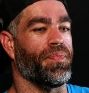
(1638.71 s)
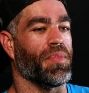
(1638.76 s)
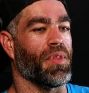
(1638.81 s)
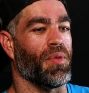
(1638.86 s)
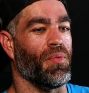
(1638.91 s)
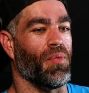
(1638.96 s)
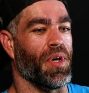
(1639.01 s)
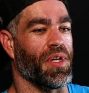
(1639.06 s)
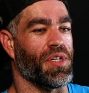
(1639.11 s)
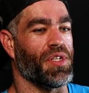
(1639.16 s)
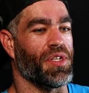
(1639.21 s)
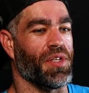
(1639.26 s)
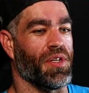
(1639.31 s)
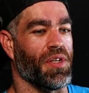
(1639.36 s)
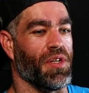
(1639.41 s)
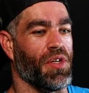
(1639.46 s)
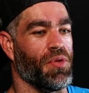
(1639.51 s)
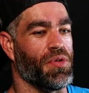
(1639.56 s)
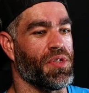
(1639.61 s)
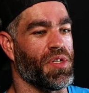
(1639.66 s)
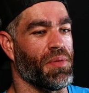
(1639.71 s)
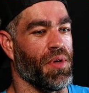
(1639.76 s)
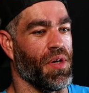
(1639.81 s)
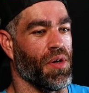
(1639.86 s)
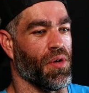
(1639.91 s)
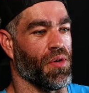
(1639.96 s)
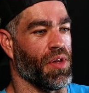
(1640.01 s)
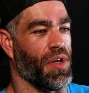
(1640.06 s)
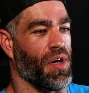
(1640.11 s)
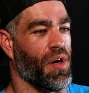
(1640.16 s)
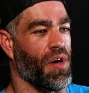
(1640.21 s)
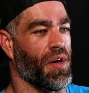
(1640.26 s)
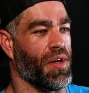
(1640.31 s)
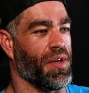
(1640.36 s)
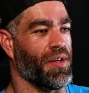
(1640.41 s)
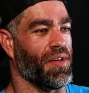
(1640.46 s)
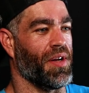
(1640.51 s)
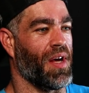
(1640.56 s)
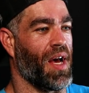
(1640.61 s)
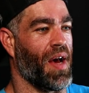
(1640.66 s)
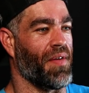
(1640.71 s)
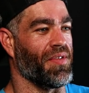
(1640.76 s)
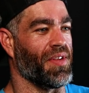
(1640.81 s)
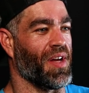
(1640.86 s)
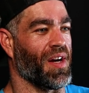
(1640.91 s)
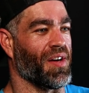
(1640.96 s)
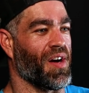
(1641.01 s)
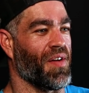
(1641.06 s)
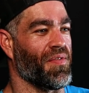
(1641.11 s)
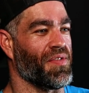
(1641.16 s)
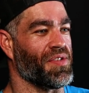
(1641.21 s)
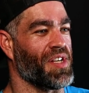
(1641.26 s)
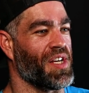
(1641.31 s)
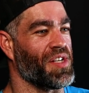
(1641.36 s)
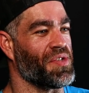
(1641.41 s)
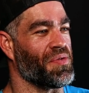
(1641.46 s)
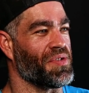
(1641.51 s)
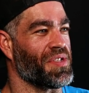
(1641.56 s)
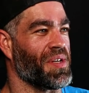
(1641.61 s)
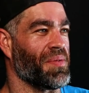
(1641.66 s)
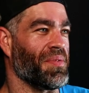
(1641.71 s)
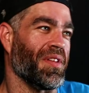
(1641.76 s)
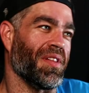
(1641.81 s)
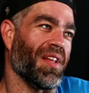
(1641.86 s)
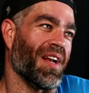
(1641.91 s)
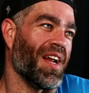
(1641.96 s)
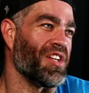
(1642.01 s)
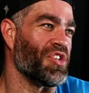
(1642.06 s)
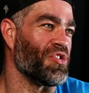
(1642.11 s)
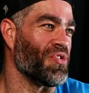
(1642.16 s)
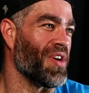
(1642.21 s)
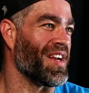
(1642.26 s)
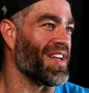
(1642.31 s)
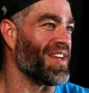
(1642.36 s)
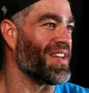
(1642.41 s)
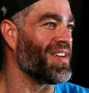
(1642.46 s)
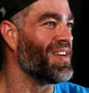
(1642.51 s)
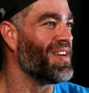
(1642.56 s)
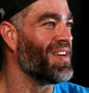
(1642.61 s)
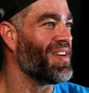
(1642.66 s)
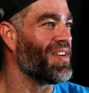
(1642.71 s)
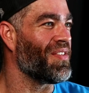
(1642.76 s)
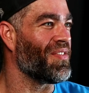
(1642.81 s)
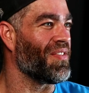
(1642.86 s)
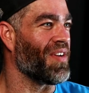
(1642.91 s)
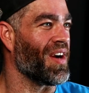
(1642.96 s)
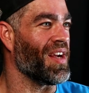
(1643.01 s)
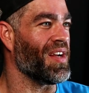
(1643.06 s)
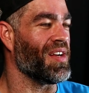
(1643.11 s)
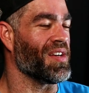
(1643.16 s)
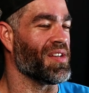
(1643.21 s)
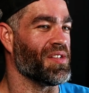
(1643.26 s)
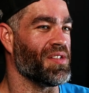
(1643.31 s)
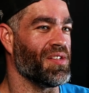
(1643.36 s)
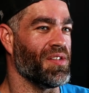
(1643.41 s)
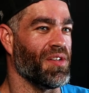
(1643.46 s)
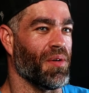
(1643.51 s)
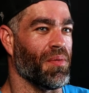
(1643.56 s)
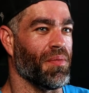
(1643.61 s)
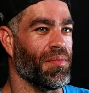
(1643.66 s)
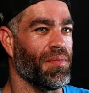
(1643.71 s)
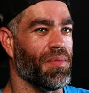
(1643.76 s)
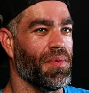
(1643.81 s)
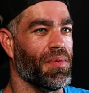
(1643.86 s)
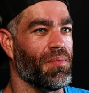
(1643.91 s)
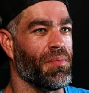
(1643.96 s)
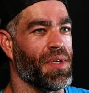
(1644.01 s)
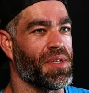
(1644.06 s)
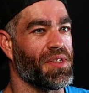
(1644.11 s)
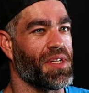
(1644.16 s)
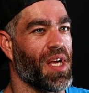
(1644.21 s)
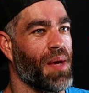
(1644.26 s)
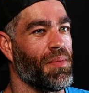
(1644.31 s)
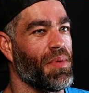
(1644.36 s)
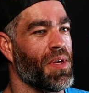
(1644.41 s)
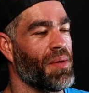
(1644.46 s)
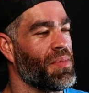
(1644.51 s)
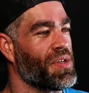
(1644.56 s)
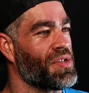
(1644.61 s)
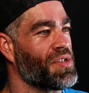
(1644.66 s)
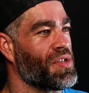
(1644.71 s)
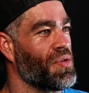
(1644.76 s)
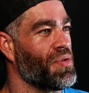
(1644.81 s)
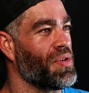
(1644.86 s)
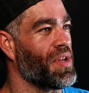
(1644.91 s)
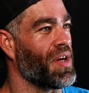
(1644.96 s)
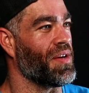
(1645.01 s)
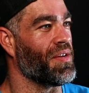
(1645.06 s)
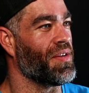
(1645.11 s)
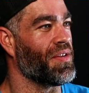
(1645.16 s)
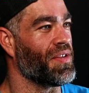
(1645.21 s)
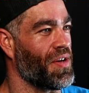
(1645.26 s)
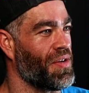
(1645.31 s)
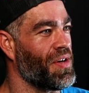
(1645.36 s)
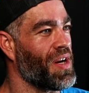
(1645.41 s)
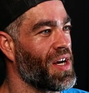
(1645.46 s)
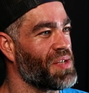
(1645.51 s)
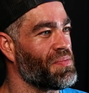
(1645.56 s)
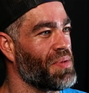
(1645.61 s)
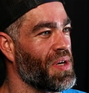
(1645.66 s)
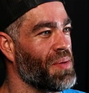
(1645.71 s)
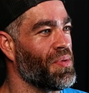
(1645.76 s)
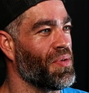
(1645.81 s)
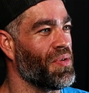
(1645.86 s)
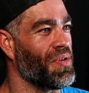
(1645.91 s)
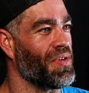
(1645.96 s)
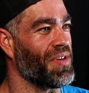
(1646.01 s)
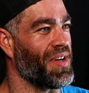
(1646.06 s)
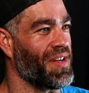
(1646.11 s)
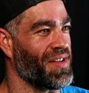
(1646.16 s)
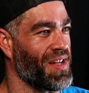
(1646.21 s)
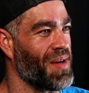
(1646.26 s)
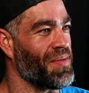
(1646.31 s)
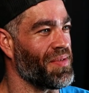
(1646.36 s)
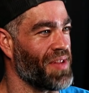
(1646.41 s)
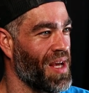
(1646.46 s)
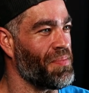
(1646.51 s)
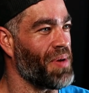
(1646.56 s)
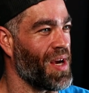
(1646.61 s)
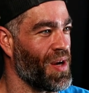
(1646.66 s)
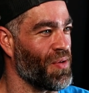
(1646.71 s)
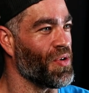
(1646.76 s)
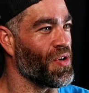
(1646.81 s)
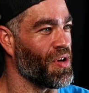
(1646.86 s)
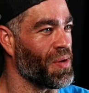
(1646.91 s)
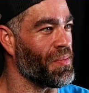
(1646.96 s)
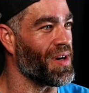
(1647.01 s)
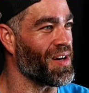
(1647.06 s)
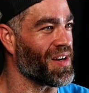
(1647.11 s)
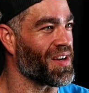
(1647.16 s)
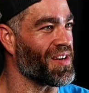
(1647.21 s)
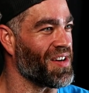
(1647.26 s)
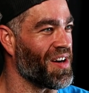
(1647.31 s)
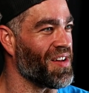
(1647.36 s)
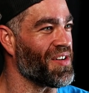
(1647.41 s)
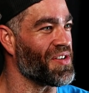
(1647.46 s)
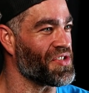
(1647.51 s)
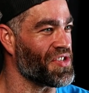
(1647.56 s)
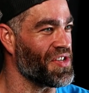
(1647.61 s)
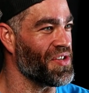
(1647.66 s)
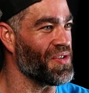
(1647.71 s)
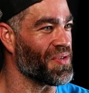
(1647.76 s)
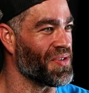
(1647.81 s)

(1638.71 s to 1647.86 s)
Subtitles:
Which used to be early on, having that conversation was something that I dreaded. Right? Because you know, Miss Tammy and Miss Sue, they're nice people, and they pay real American dollars too.